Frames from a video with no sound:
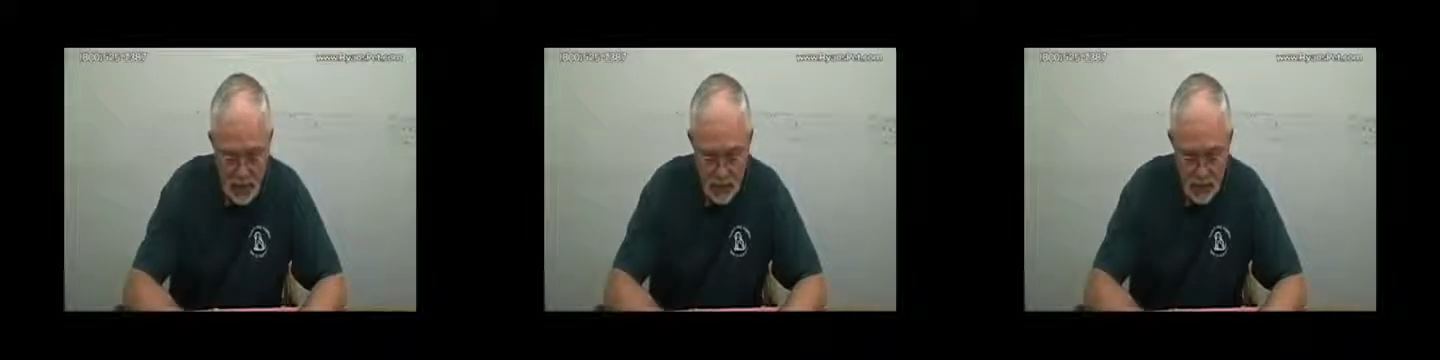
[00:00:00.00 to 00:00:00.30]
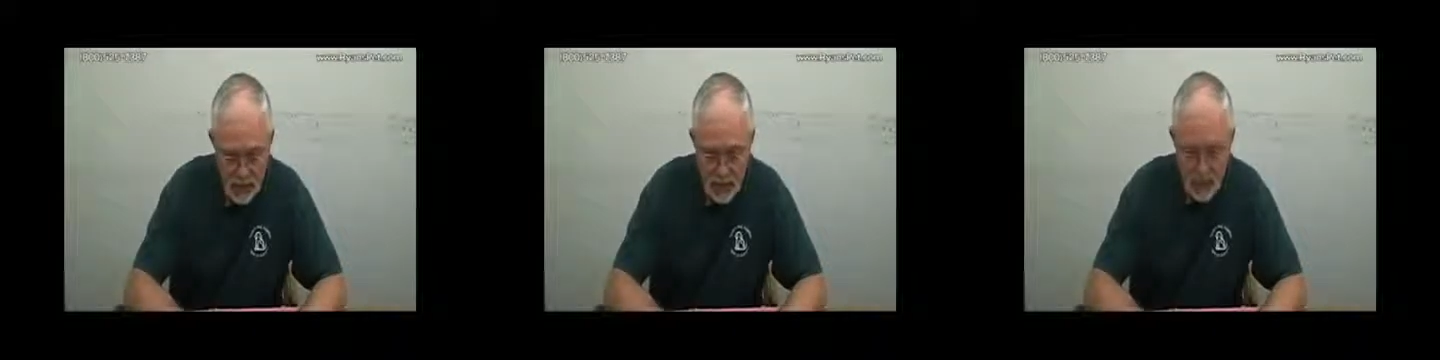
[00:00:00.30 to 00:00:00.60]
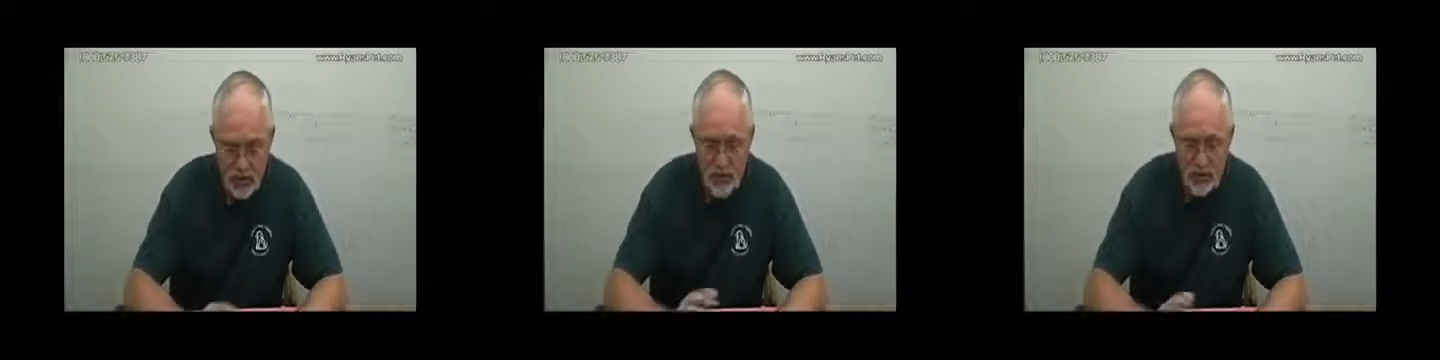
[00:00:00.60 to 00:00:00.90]
So these
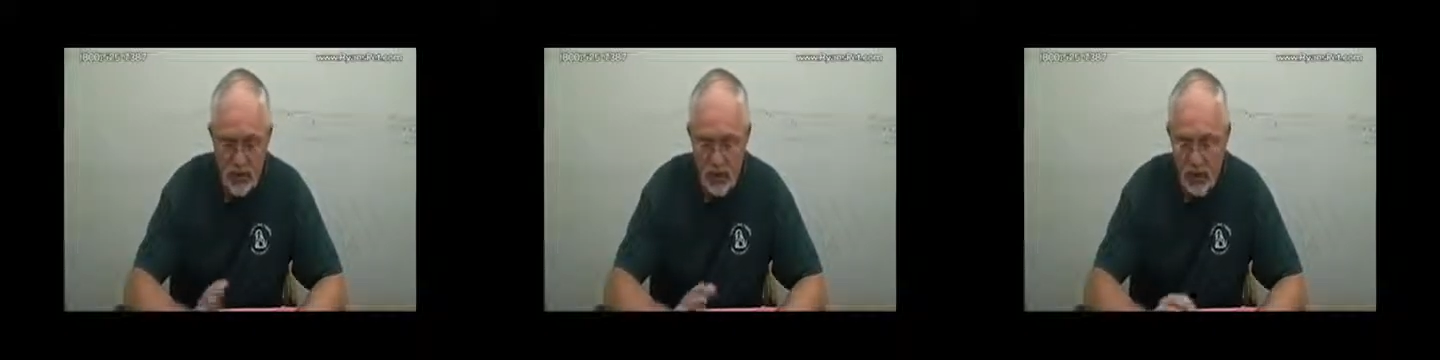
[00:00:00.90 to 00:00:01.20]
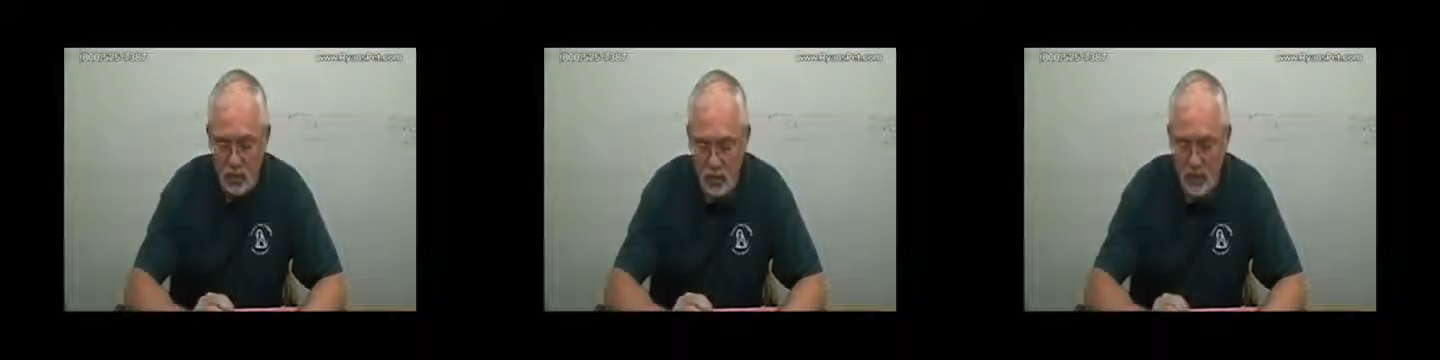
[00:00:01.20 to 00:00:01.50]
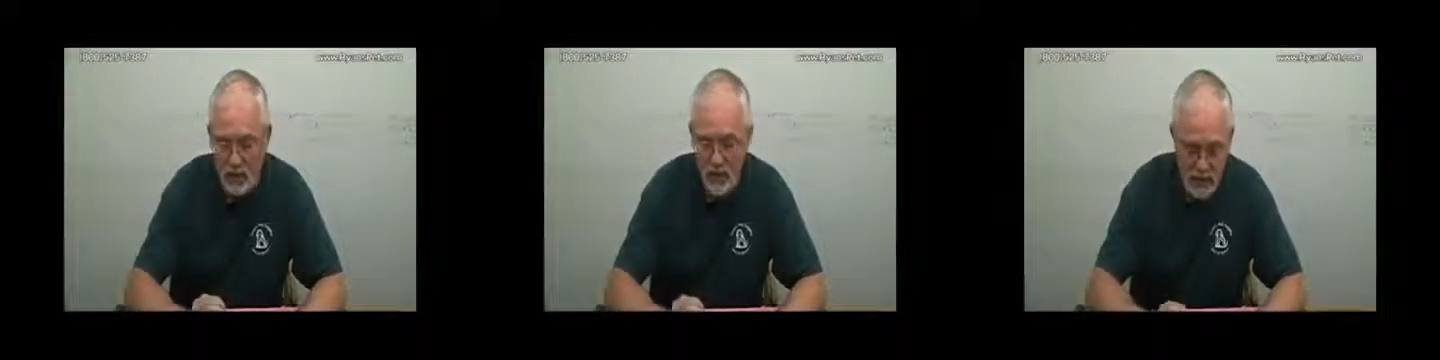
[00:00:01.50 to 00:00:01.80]
were just regular
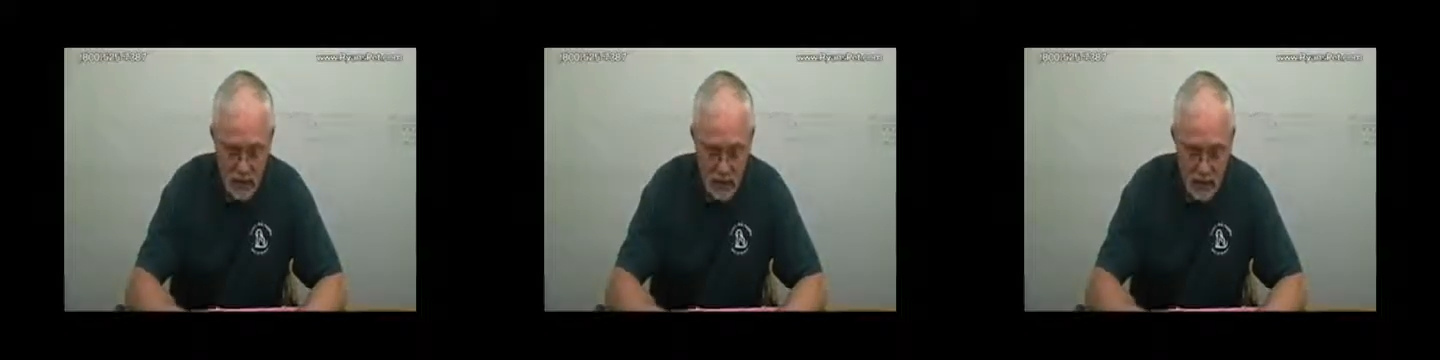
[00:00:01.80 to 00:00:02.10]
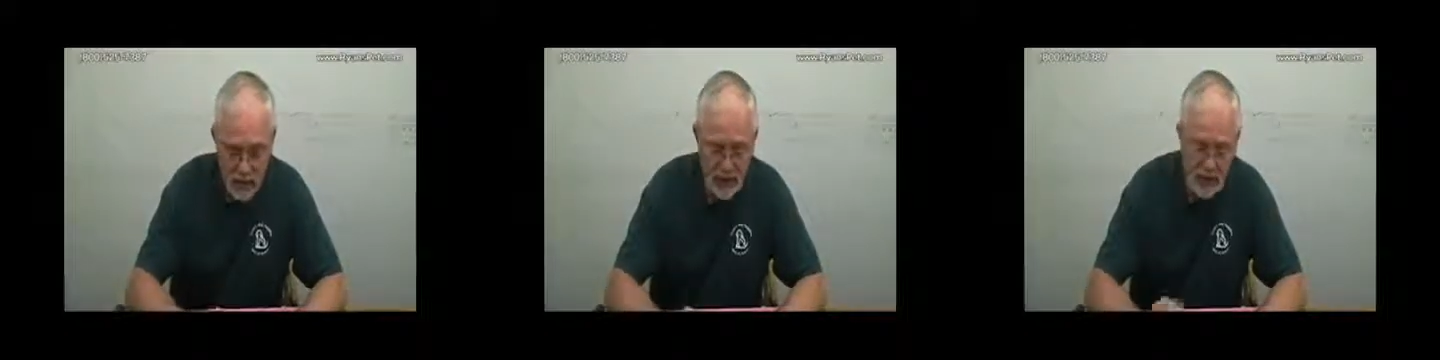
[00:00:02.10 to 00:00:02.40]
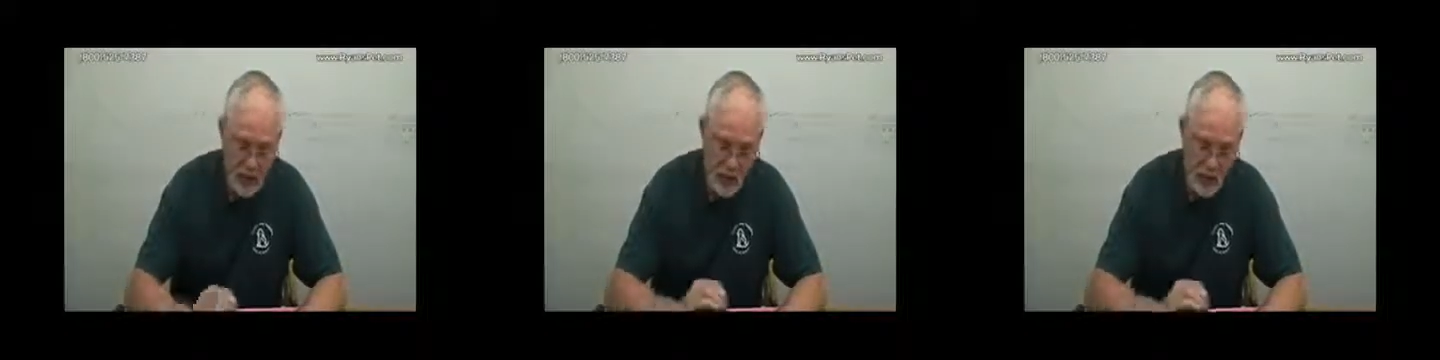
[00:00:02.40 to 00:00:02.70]
blades, 10
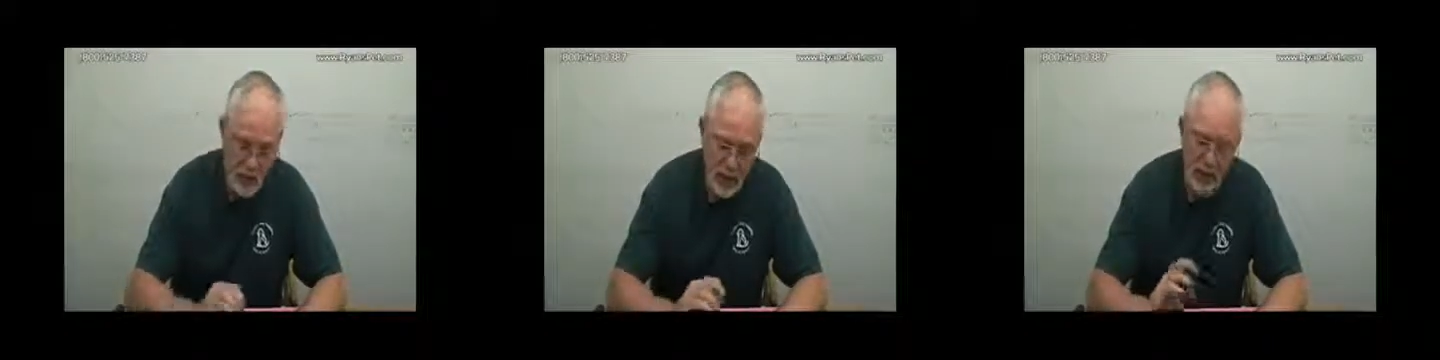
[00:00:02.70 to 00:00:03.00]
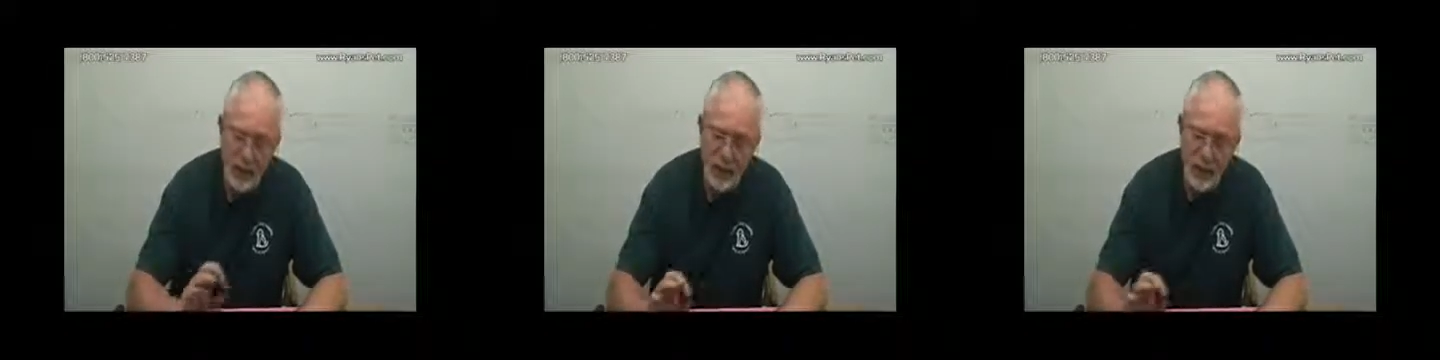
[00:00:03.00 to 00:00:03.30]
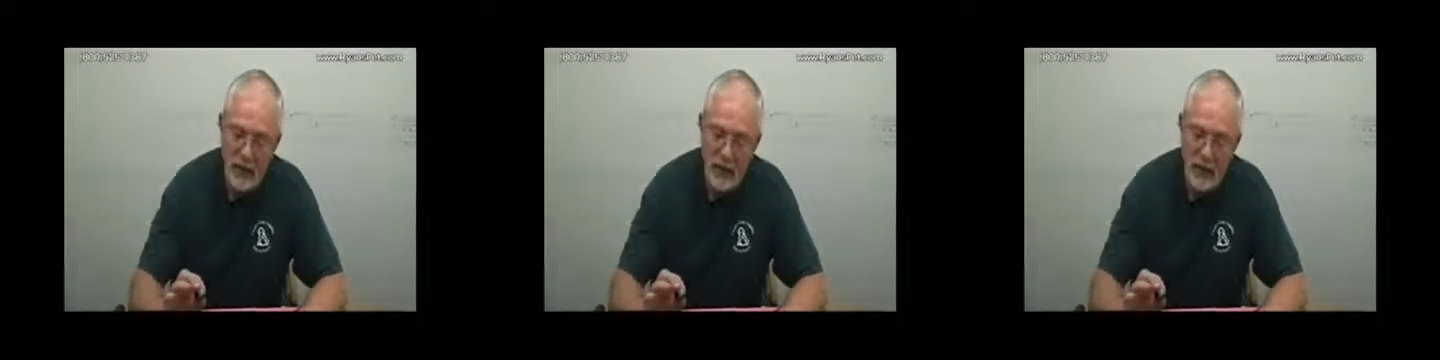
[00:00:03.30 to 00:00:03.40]
blades that we ran,